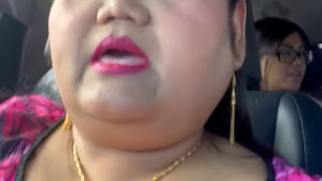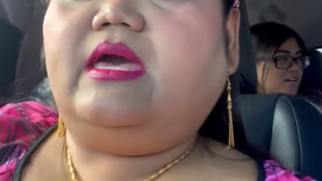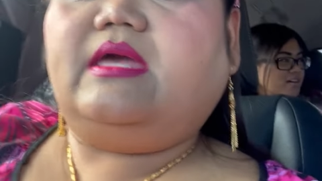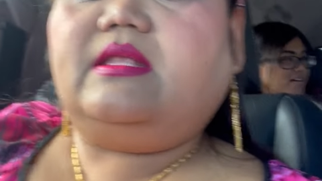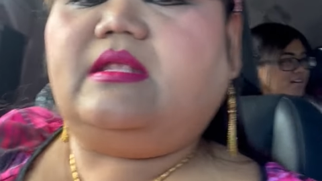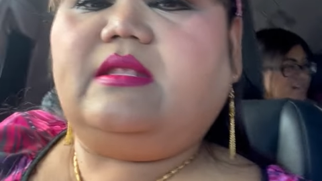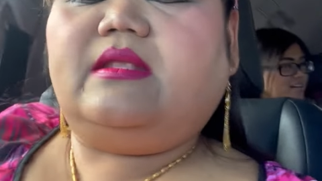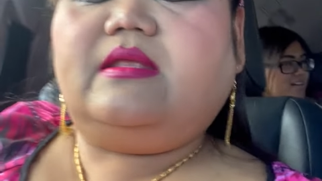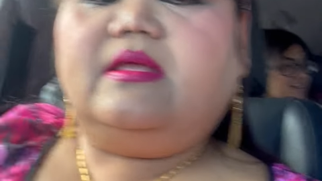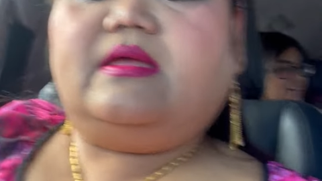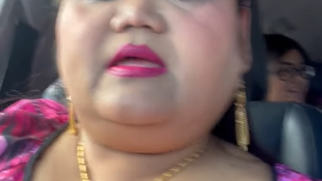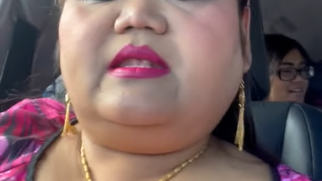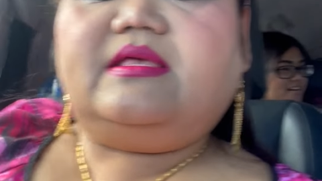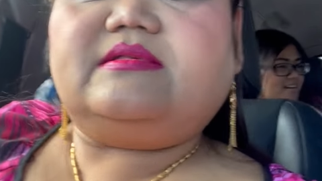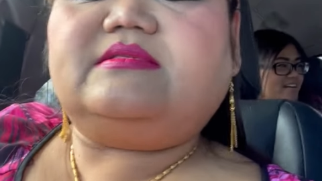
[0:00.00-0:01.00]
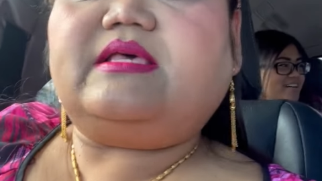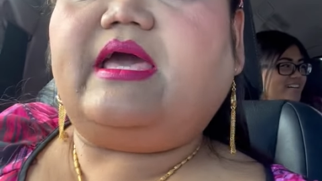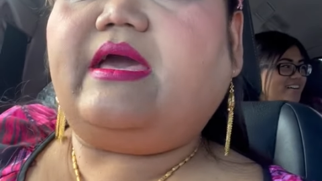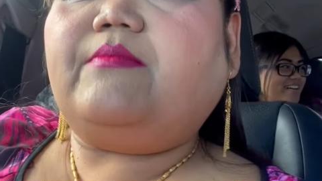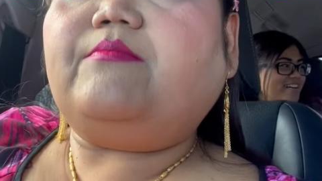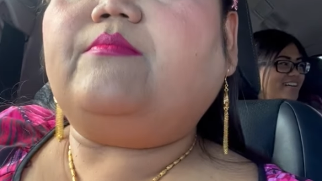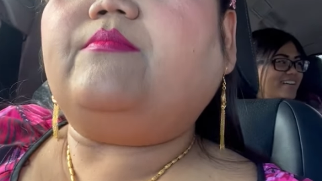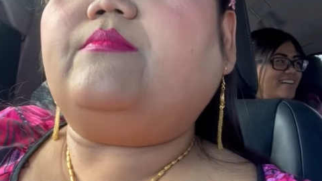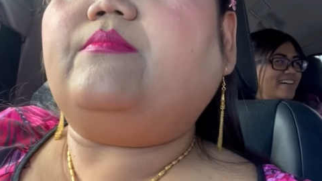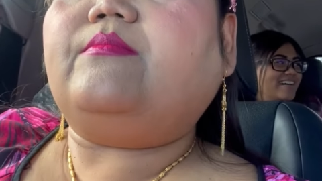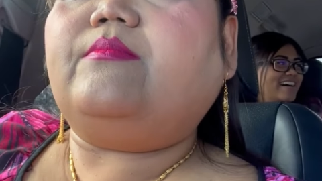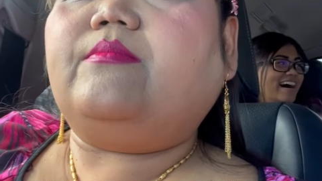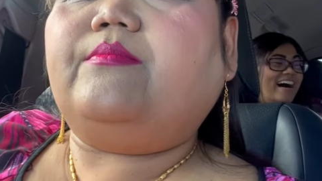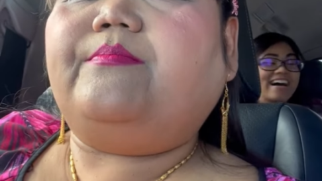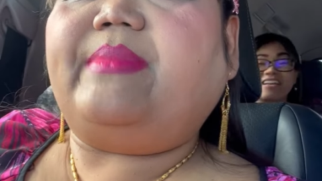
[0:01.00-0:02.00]
It, it the same
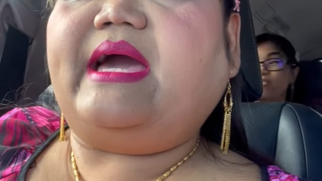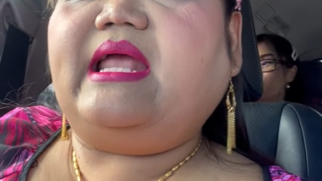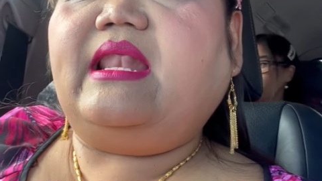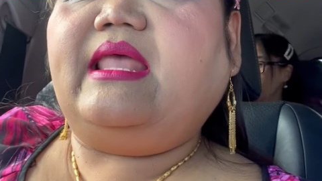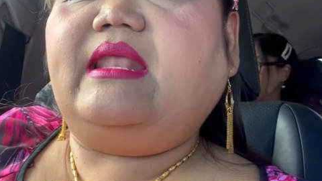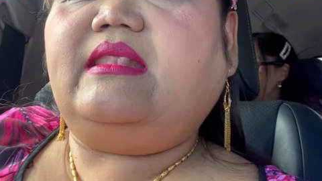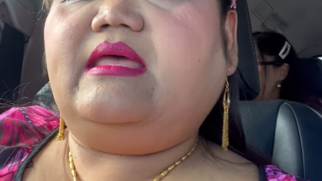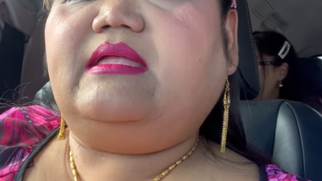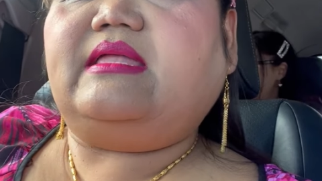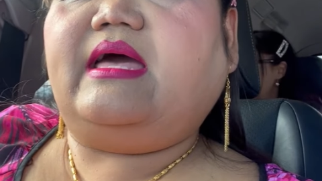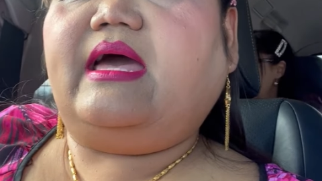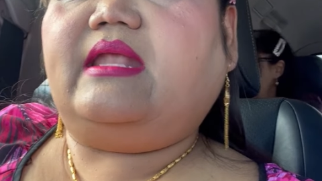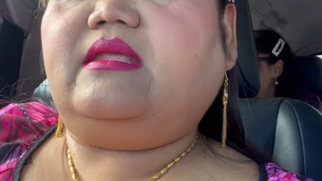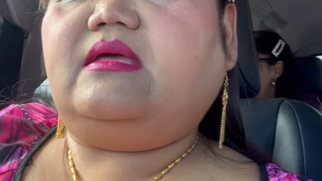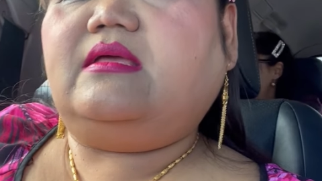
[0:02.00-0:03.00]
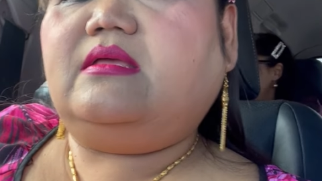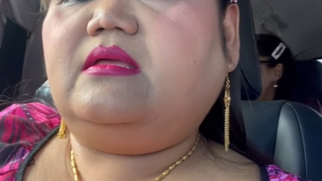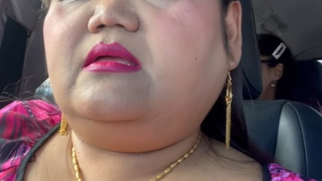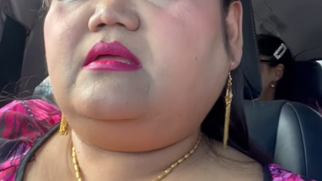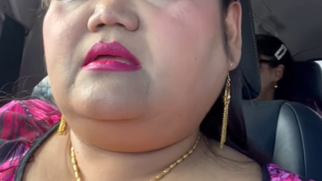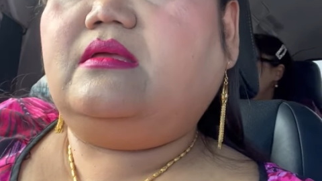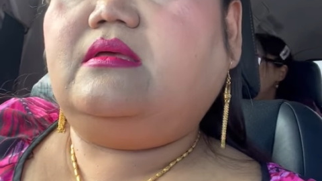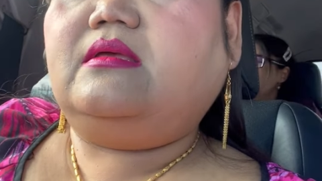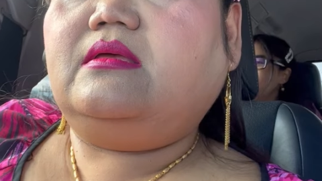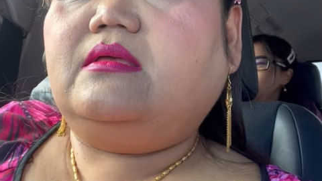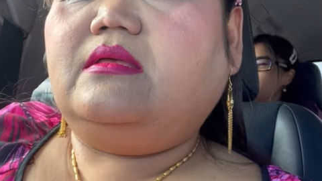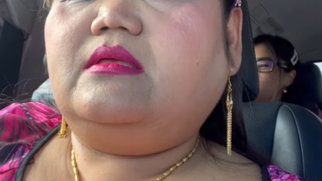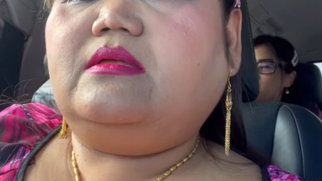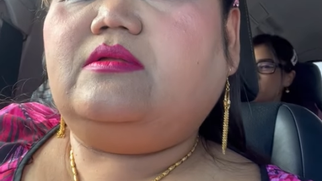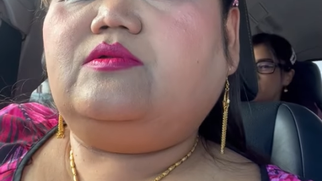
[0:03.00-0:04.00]
pilot ah, honey.
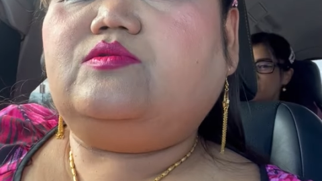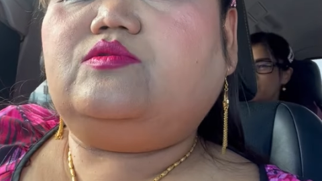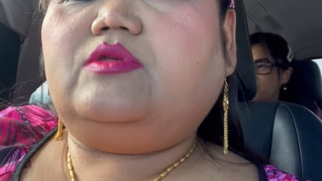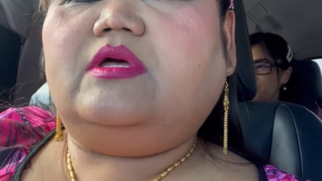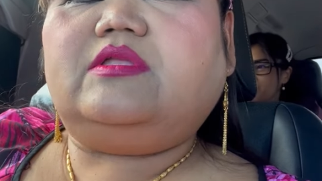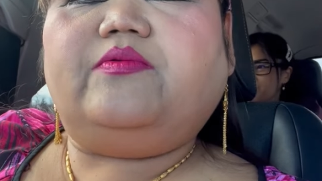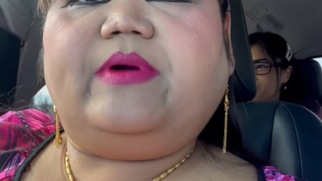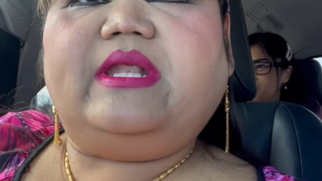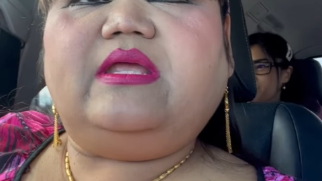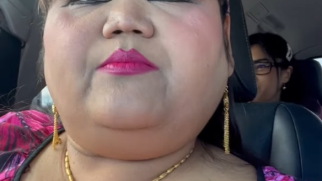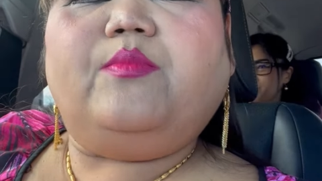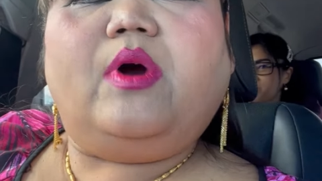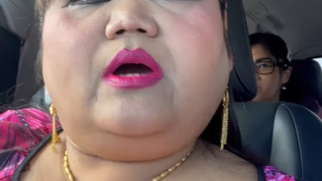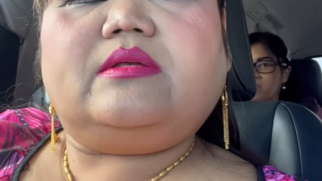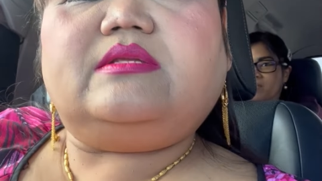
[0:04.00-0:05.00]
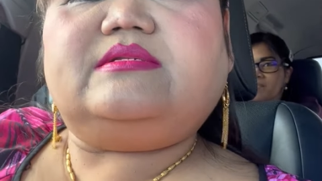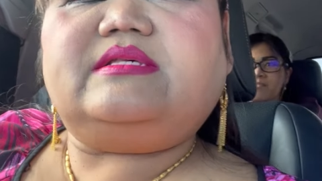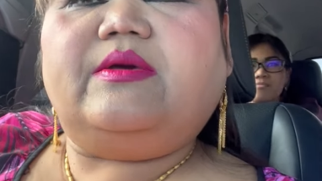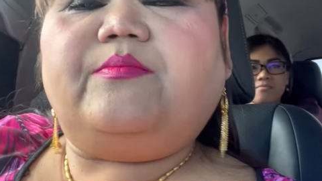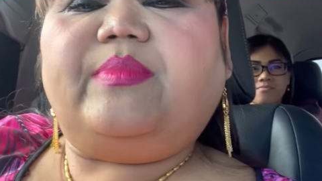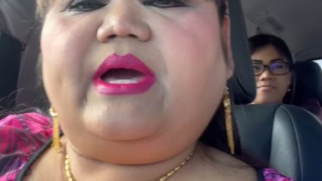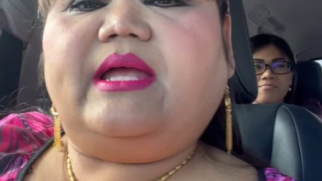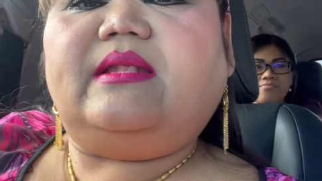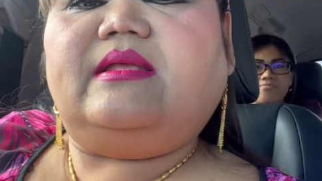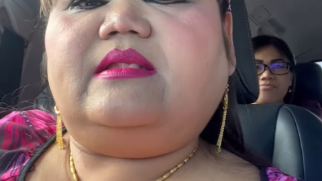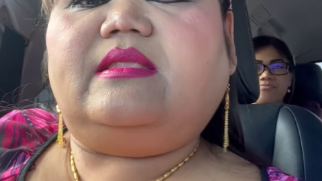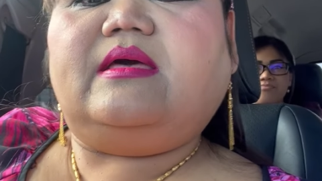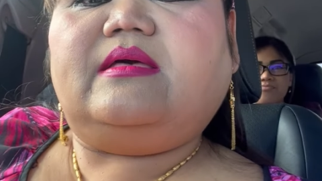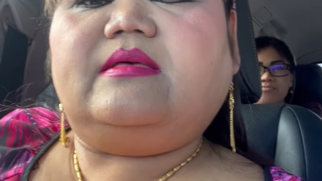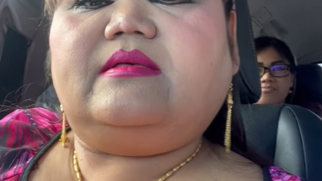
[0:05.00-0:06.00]
Oh, it's 20 baht, the same pilot.
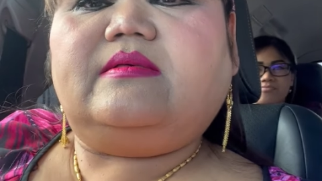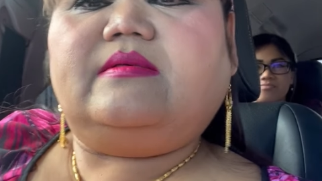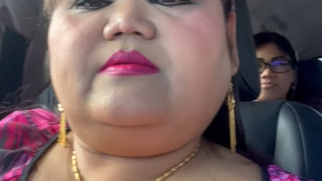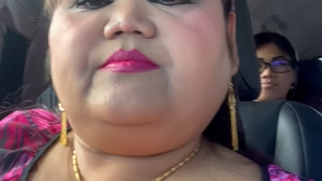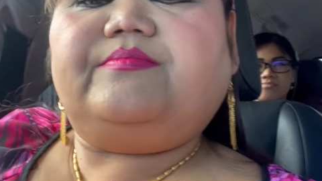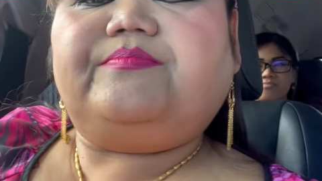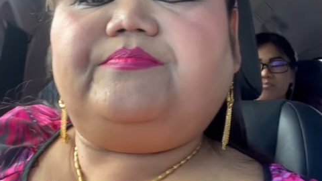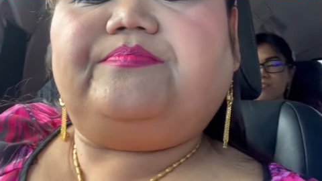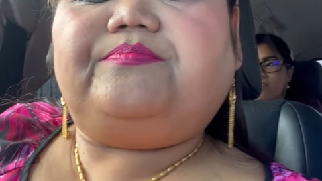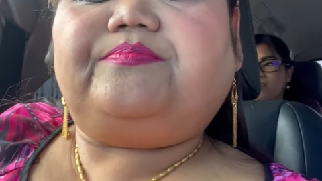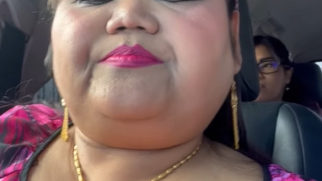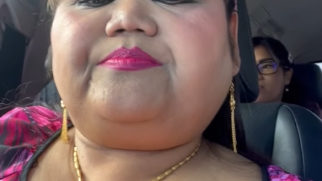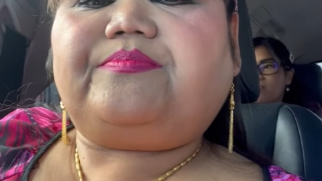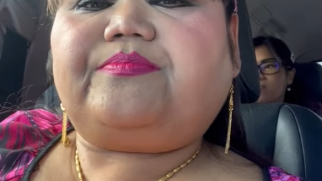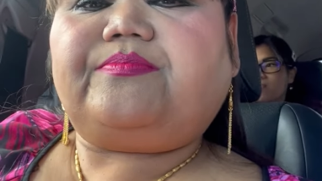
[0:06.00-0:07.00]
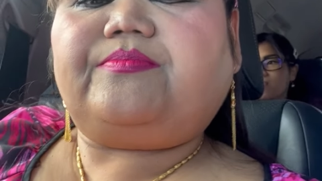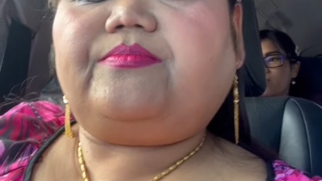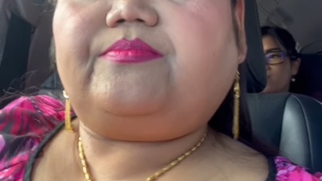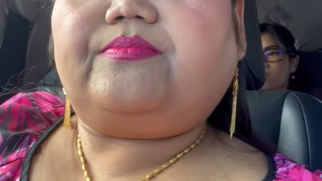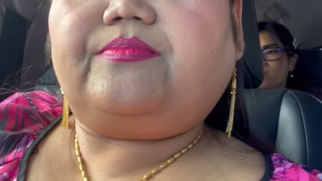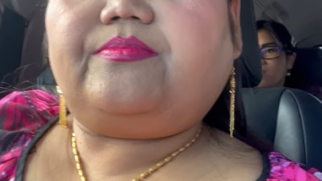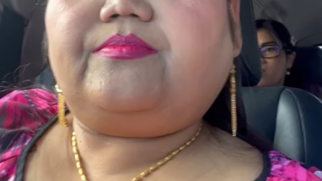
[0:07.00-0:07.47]
The, the, I like the green peppers.